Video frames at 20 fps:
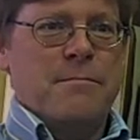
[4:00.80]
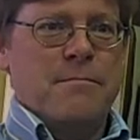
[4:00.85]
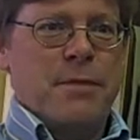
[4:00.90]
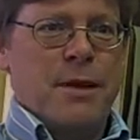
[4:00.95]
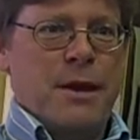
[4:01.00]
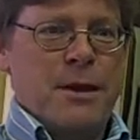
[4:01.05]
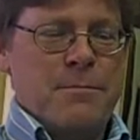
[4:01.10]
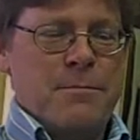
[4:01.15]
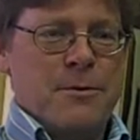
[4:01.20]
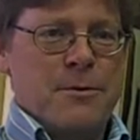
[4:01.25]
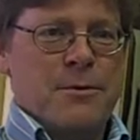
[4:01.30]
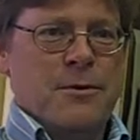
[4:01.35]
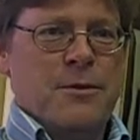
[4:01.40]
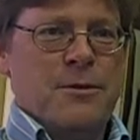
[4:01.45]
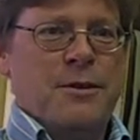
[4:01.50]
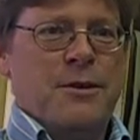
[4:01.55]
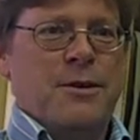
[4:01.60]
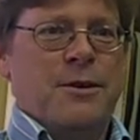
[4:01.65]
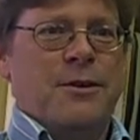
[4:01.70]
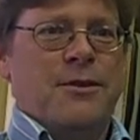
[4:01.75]
paper
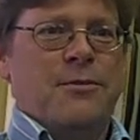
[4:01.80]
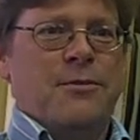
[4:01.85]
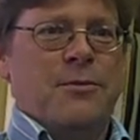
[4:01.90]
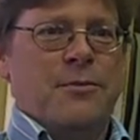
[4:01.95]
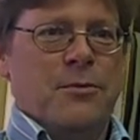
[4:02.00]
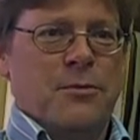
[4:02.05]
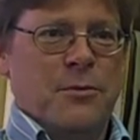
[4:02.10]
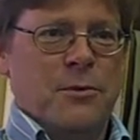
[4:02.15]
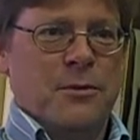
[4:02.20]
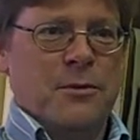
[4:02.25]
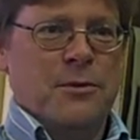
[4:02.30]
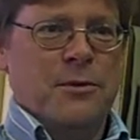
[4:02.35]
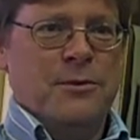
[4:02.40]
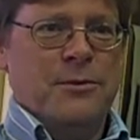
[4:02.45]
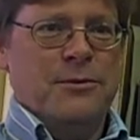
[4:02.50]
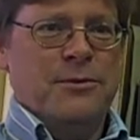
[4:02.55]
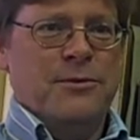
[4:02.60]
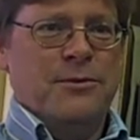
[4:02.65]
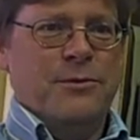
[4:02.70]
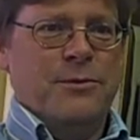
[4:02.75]
in
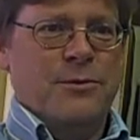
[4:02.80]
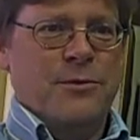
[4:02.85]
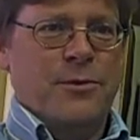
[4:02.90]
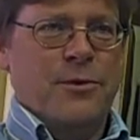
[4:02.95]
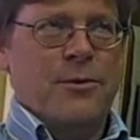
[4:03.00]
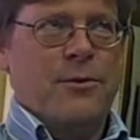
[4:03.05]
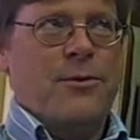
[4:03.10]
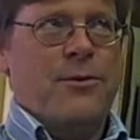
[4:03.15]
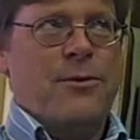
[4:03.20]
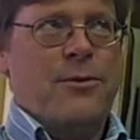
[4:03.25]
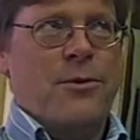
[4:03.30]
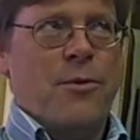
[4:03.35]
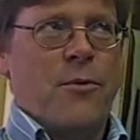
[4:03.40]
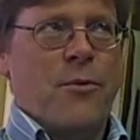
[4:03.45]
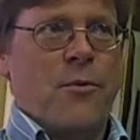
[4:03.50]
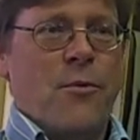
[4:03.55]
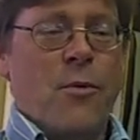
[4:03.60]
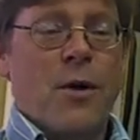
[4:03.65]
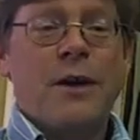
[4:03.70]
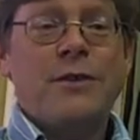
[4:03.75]
rural
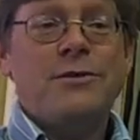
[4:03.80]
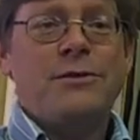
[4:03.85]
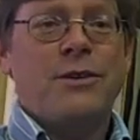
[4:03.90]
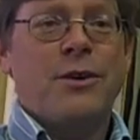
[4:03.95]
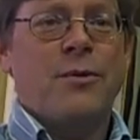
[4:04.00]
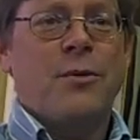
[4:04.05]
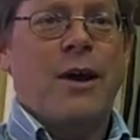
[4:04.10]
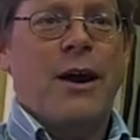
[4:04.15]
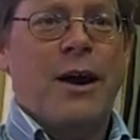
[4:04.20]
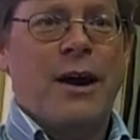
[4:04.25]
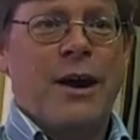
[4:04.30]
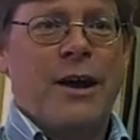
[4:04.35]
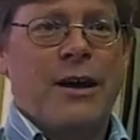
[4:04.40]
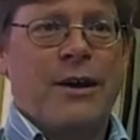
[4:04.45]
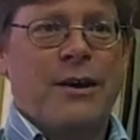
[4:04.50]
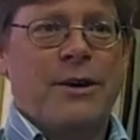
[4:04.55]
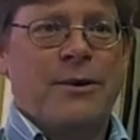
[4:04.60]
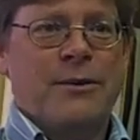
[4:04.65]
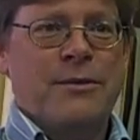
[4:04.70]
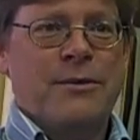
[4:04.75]
northwest
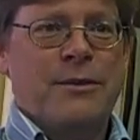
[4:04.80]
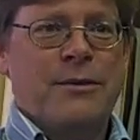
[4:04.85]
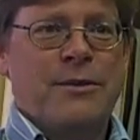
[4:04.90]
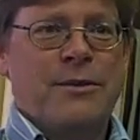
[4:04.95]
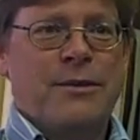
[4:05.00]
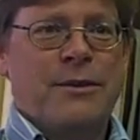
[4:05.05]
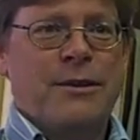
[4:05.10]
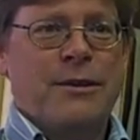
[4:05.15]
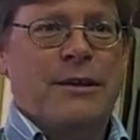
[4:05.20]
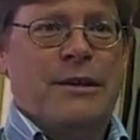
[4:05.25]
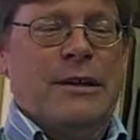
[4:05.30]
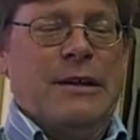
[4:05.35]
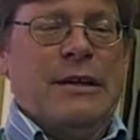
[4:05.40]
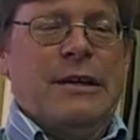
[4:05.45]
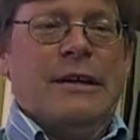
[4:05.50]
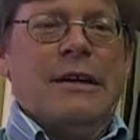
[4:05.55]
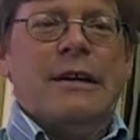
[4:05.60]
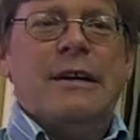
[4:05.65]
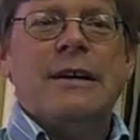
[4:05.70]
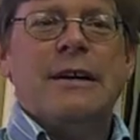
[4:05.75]
Ohio,
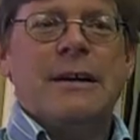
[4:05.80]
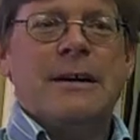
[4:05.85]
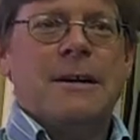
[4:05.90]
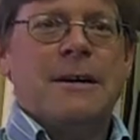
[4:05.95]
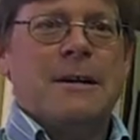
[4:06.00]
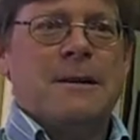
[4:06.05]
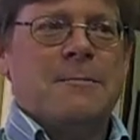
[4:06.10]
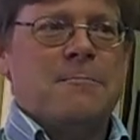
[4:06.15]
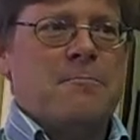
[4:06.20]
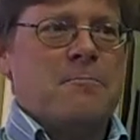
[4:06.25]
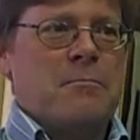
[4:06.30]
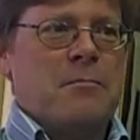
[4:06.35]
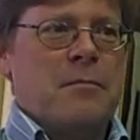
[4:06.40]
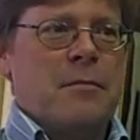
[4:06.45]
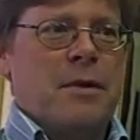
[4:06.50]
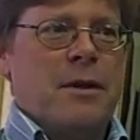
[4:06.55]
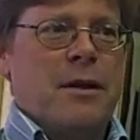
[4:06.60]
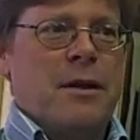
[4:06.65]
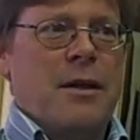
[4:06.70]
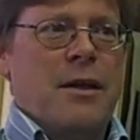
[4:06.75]

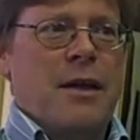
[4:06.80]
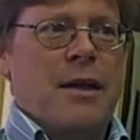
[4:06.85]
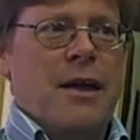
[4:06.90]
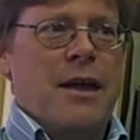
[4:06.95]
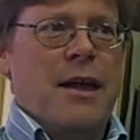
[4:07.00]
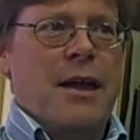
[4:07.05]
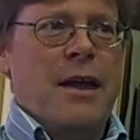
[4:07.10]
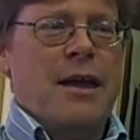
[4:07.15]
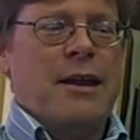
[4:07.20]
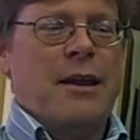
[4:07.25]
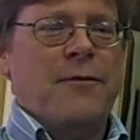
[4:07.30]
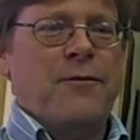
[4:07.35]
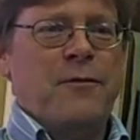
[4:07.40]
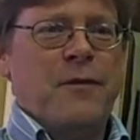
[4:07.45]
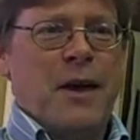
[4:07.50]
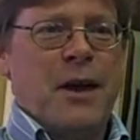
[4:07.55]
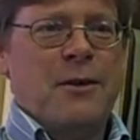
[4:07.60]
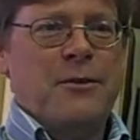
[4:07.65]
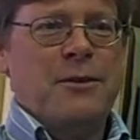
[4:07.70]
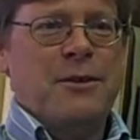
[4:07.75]
and I
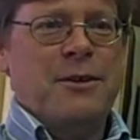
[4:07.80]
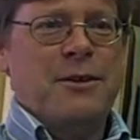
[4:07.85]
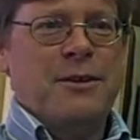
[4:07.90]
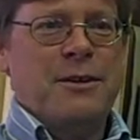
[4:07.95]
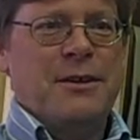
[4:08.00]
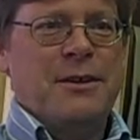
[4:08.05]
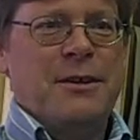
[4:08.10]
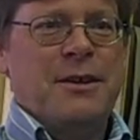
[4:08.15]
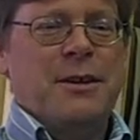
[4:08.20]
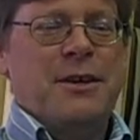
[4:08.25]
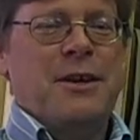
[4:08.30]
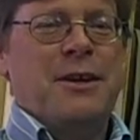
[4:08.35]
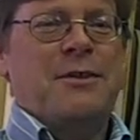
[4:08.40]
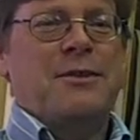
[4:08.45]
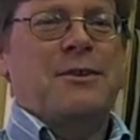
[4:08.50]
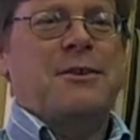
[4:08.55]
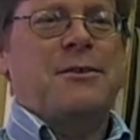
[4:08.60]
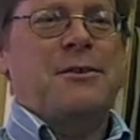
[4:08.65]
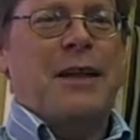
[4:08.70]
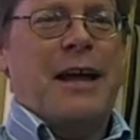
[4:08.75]
found it in
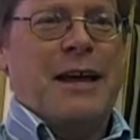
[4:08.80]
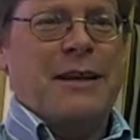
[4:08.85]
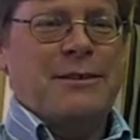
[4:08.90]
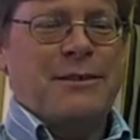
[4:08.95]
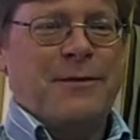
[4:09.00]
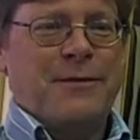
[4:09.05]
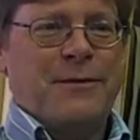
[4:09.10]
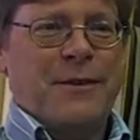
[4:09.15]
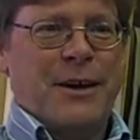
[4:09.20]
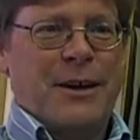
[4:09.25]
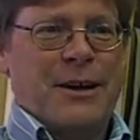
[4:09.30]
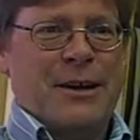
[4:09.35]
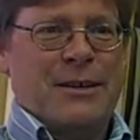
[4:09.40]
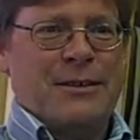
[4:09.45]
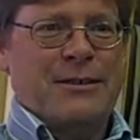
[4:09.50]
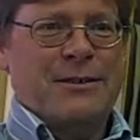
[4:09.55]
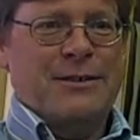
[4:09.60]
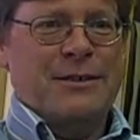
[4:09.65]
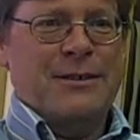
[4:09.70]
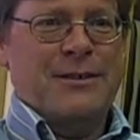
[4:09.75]
the
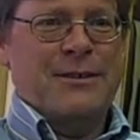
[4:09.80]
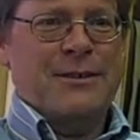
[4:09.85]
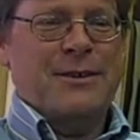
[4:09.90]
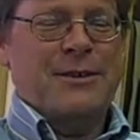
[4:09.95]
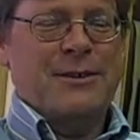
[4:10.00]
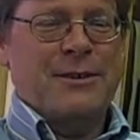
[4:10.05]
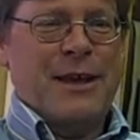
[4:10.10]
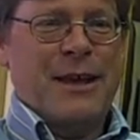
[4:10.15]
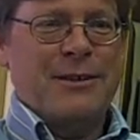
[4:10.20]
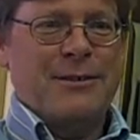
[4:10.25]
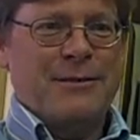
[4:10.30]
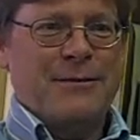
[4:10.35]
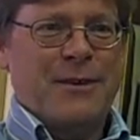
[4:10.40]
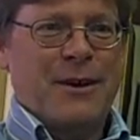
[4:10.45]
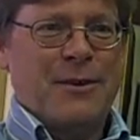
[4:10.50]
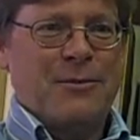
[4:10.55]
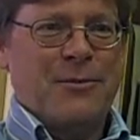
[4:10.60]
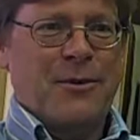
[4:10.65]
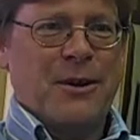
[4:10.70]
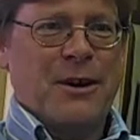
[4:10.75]

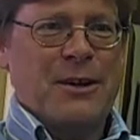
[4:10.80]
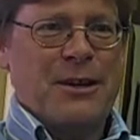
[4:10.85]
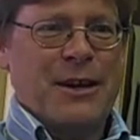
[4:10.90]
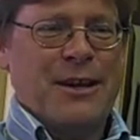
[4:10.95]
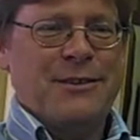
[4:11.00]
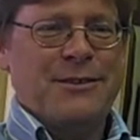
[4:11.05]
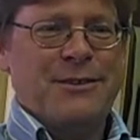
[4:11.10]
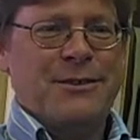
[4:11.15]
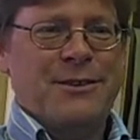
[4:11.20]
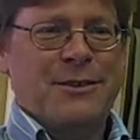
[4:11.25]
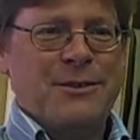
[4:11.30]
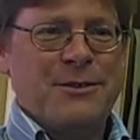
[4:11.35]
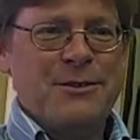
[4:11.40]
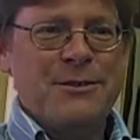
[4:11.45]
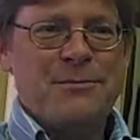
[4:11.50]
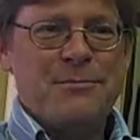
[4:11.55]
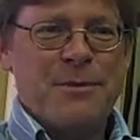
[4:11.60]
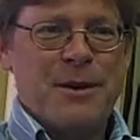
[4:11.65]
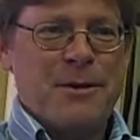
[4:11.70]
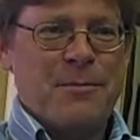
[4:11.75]
classified want ads in the
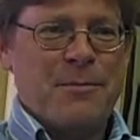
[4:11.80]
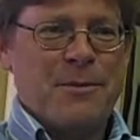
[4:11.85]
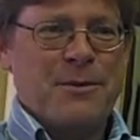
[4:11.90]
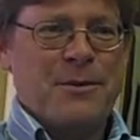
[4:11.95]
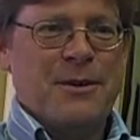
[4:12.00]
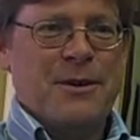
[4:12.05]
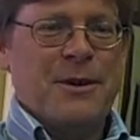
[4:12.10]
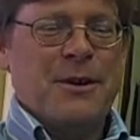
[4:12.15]
newspaper,